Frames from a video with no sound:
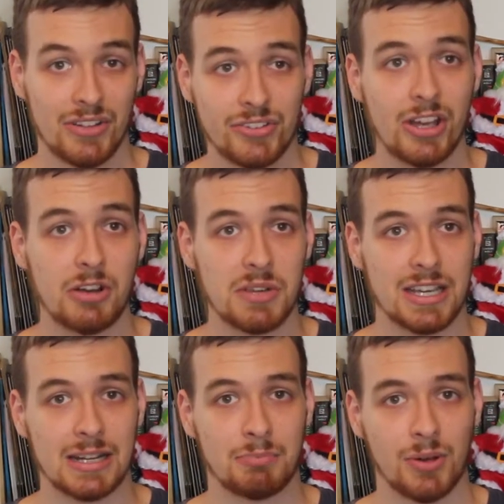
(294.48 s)
So we
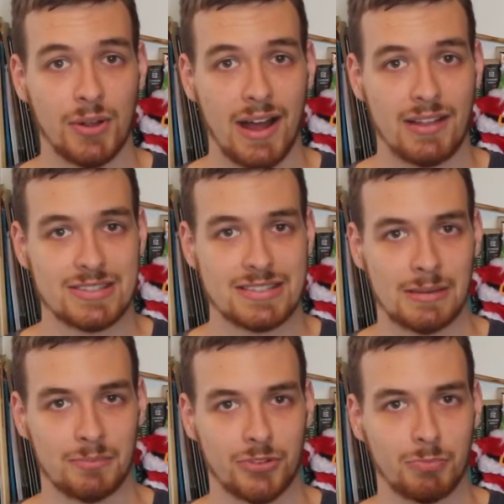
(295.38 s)
gotta pull out
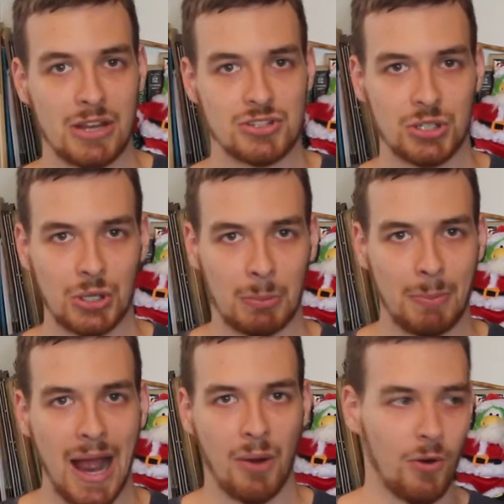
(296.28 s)
some special
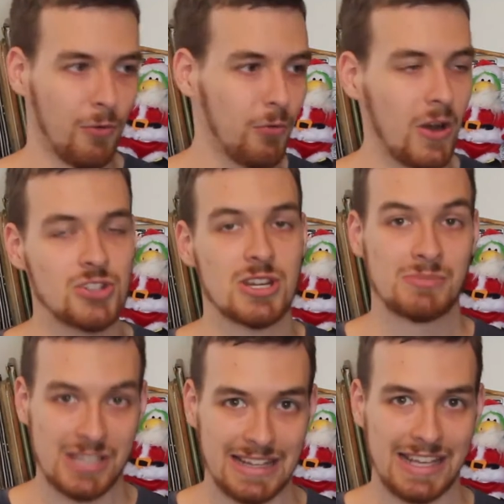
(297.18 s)
power
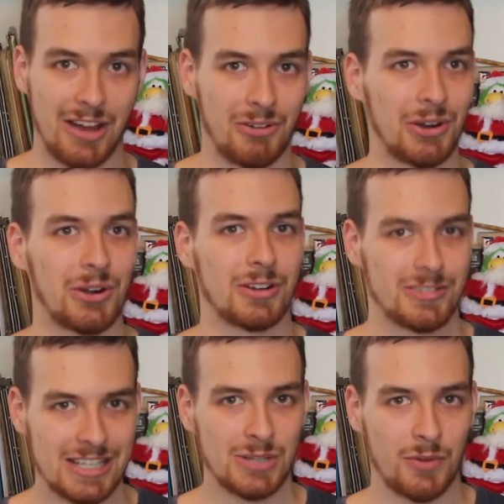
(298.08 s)
friendship dealio in order
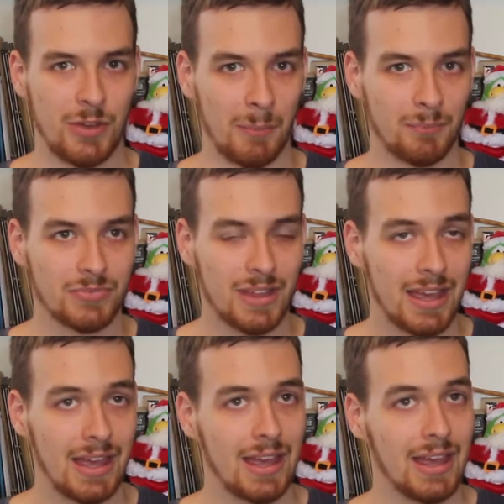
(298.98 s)
to deal with him.
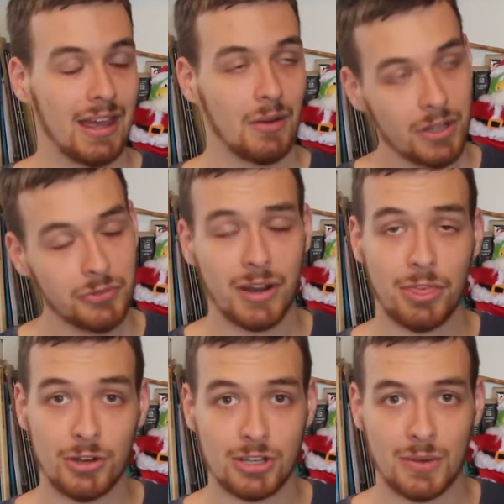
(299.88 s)
Well, that's what I
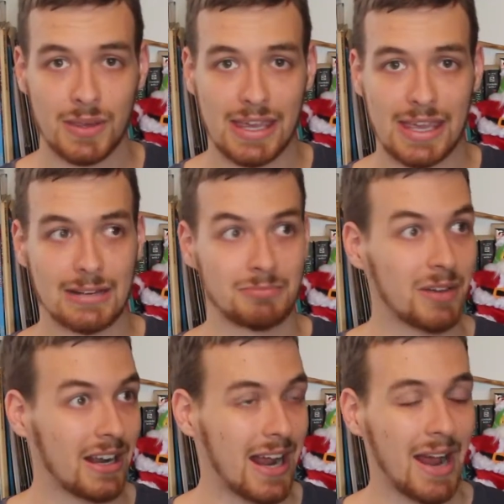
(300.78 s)
thought going in,
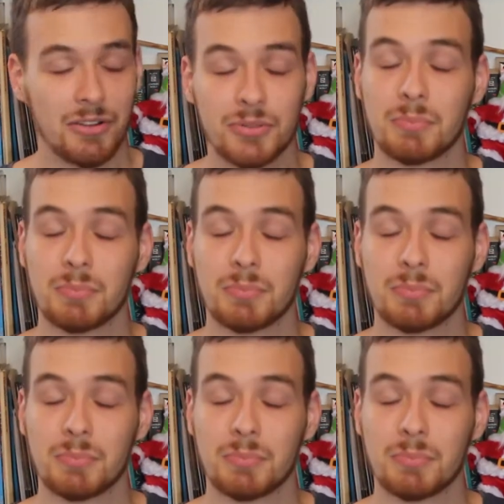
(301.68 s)
but I was